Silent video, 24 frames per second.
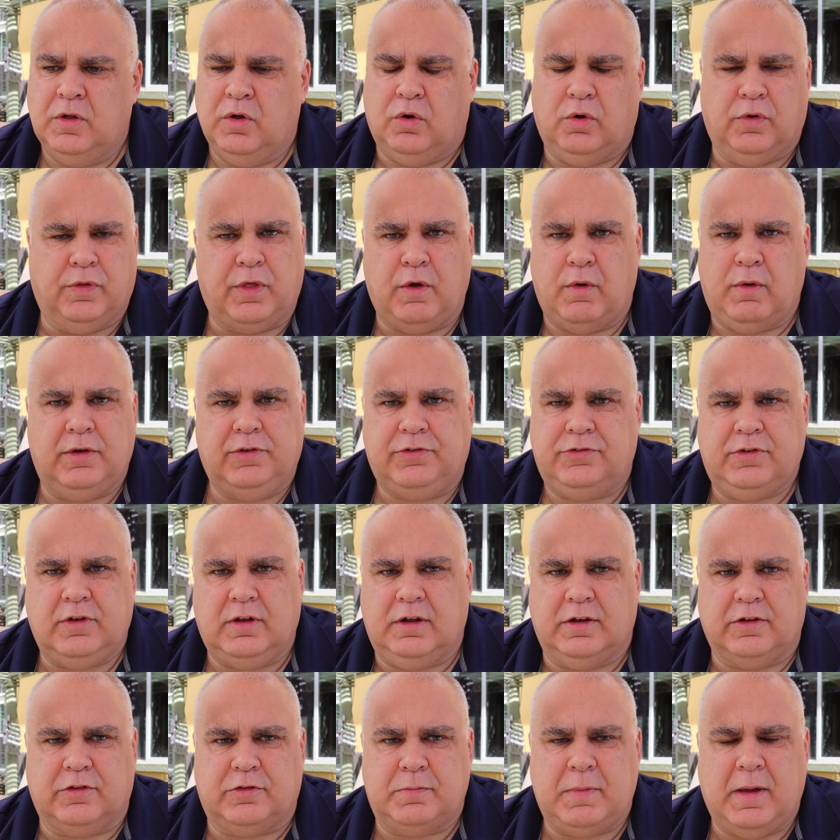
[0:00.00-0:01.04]
Although I
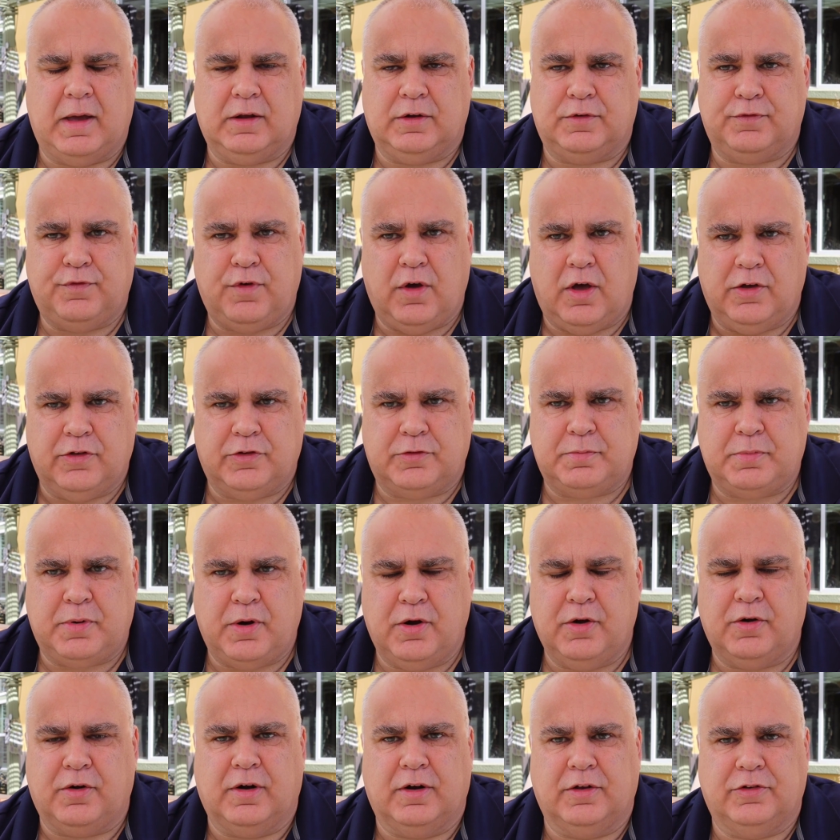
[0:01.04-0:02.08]
still expect fast
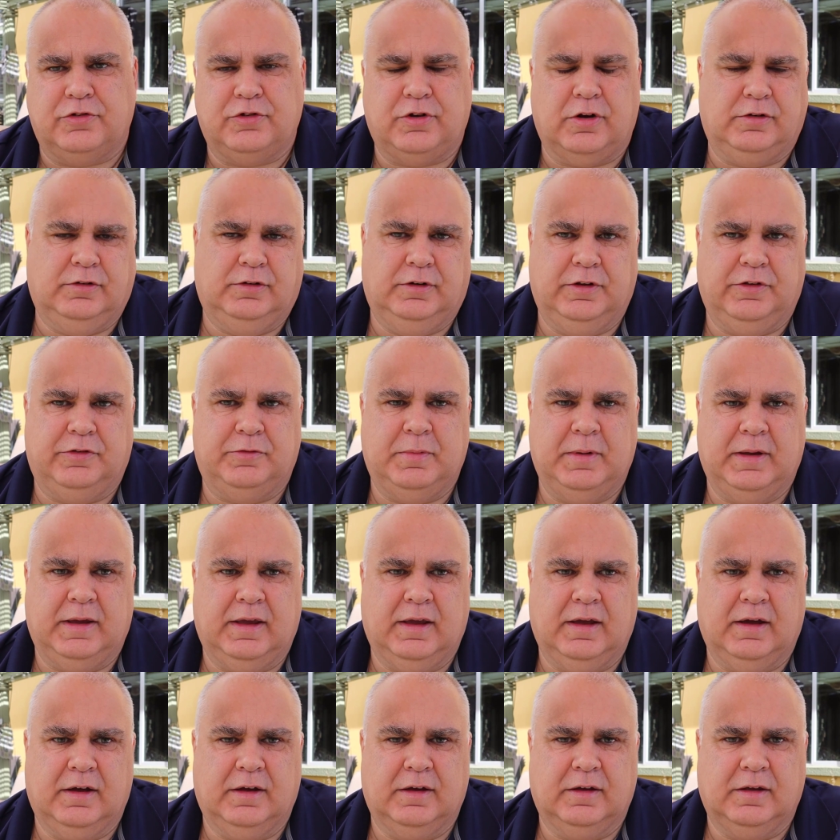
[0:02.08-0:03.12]
progress, generally
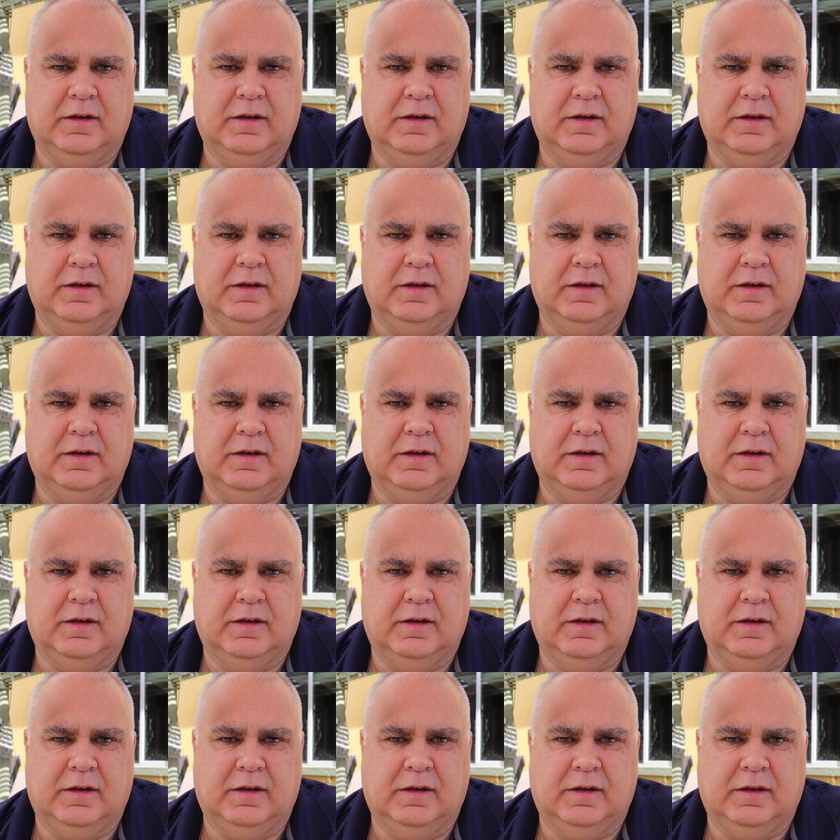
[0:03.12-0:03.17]
speaking.